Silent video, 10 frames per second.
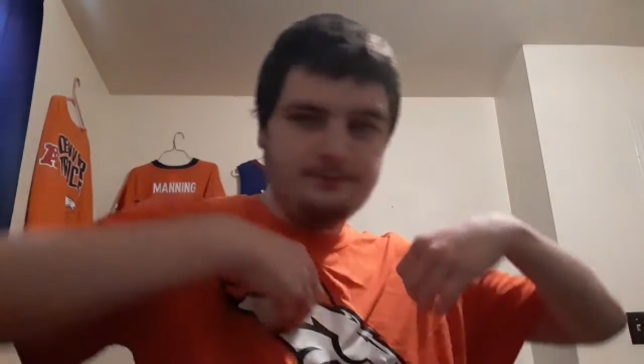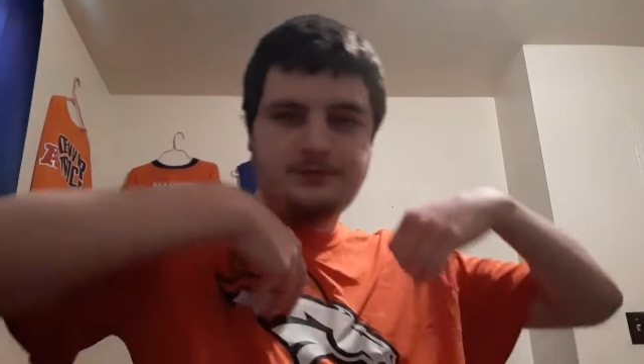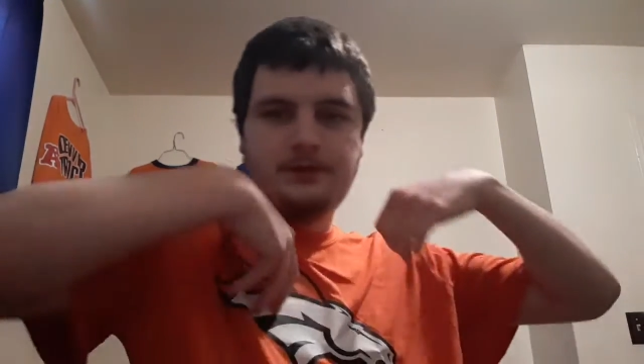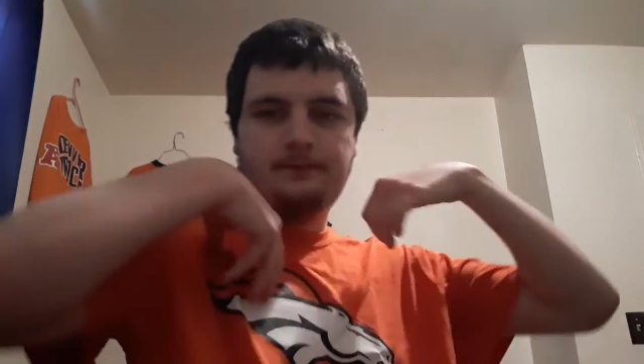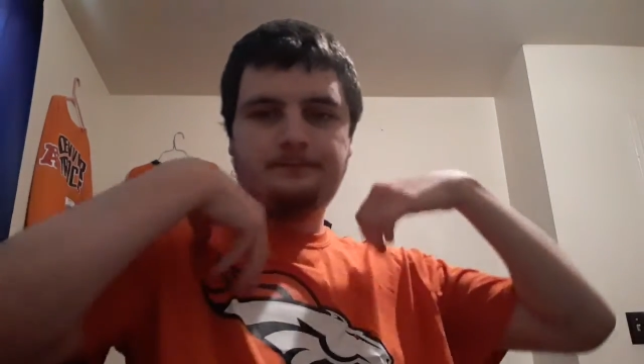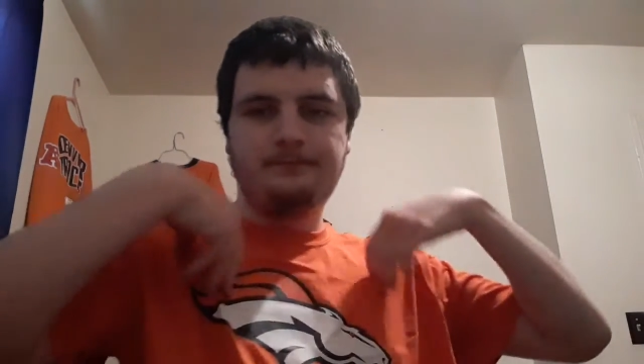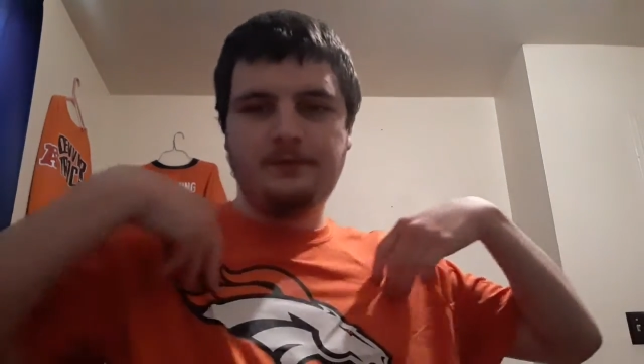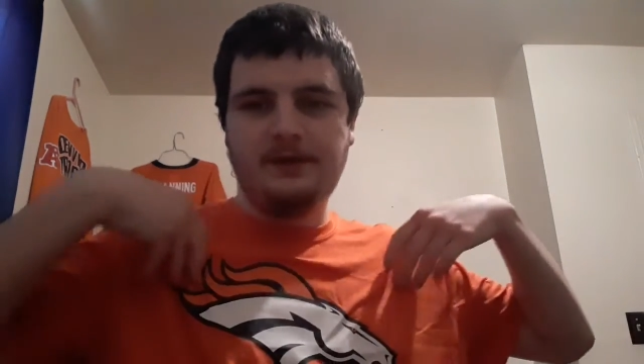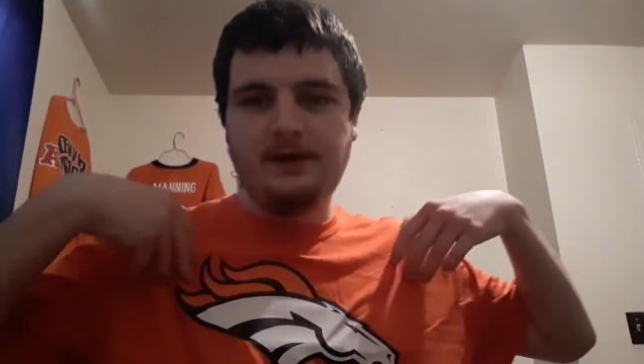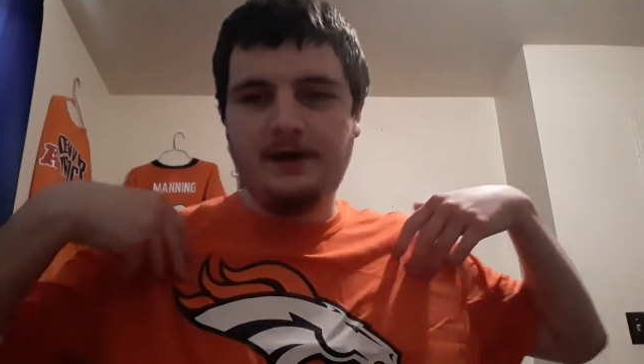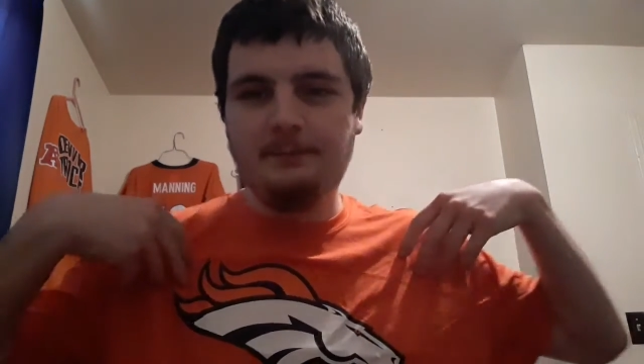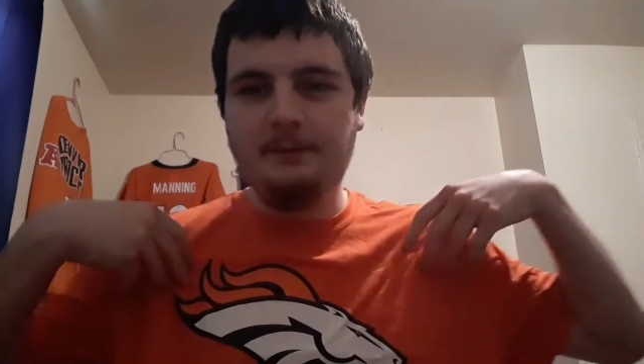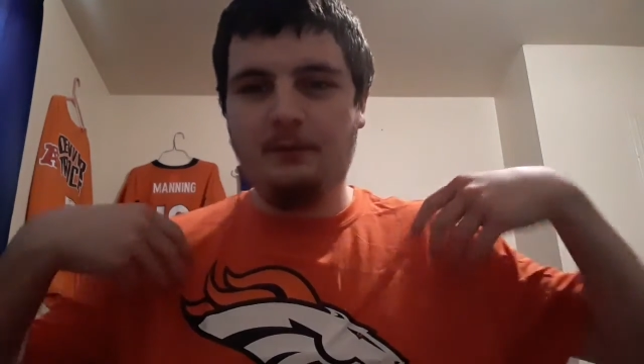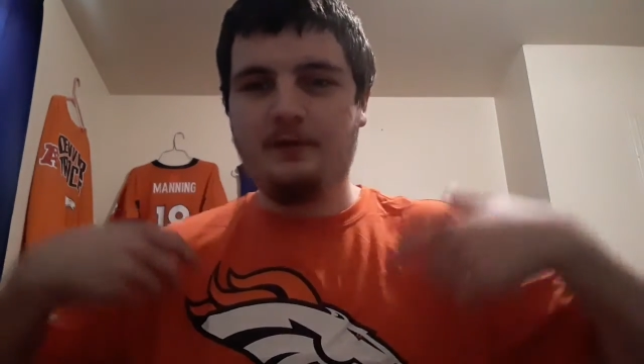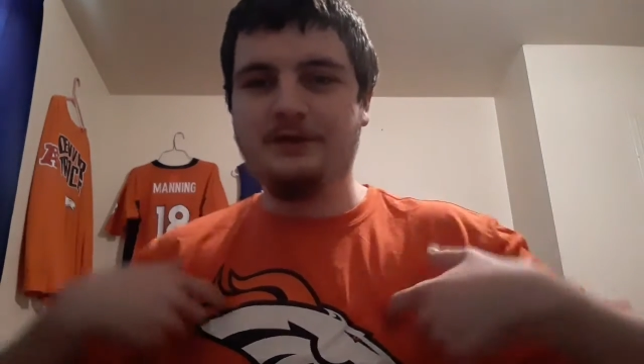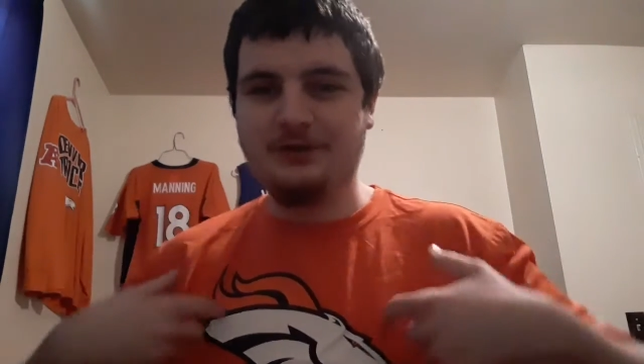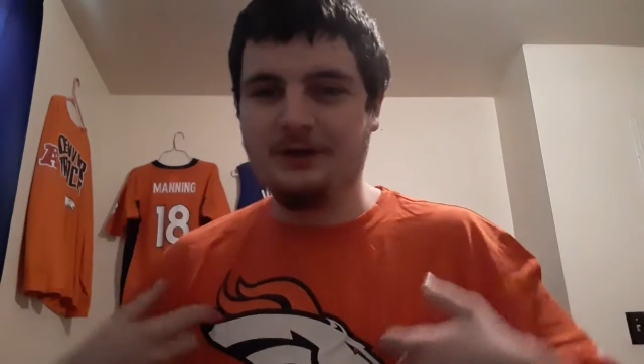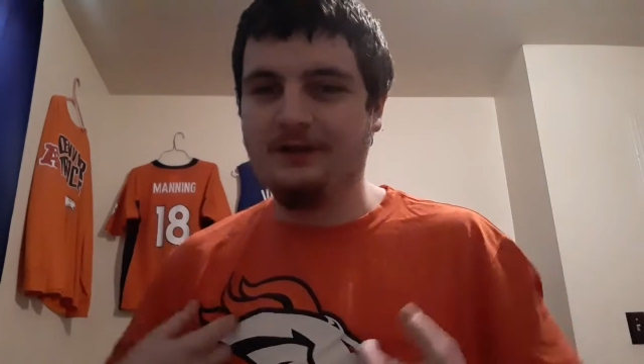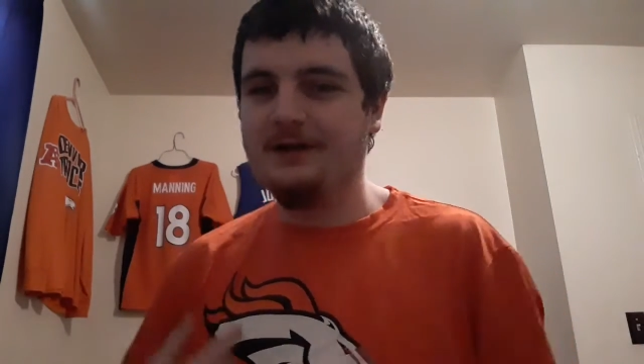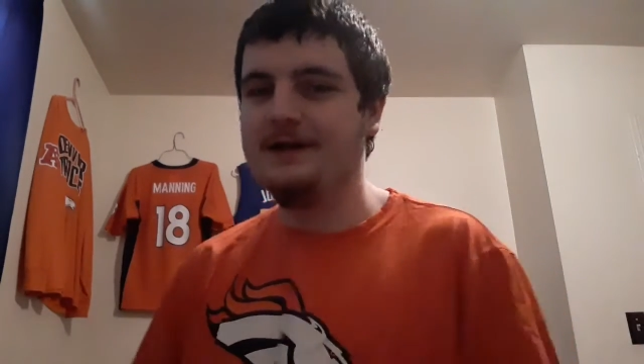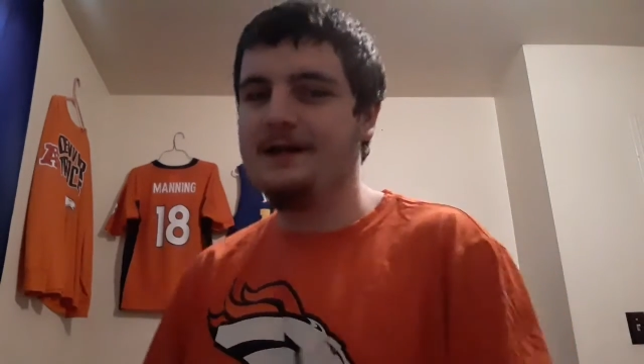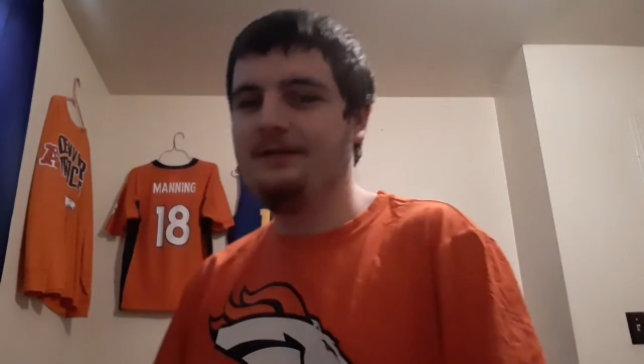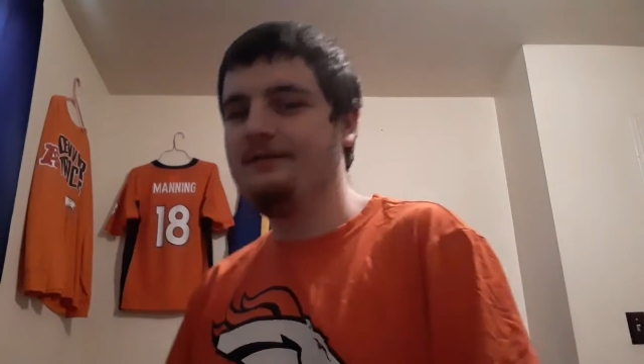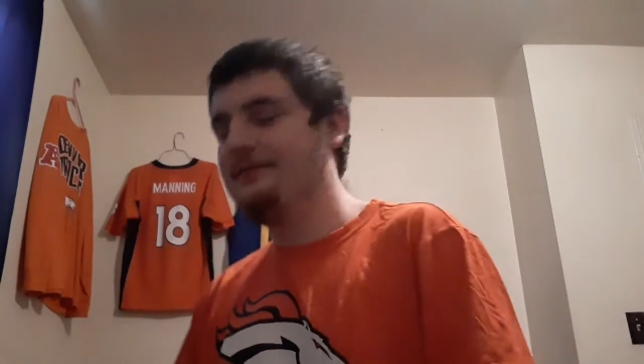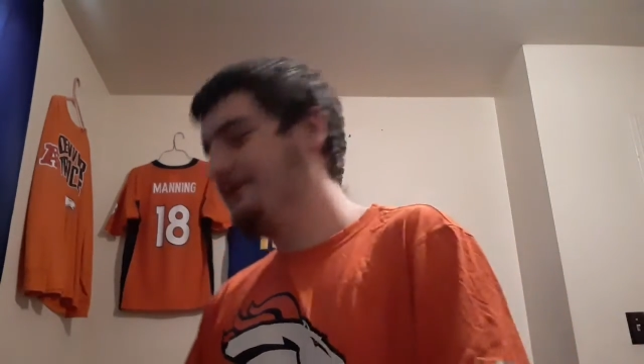So yeah, I'm gonna be wearing this shirt a lot. I love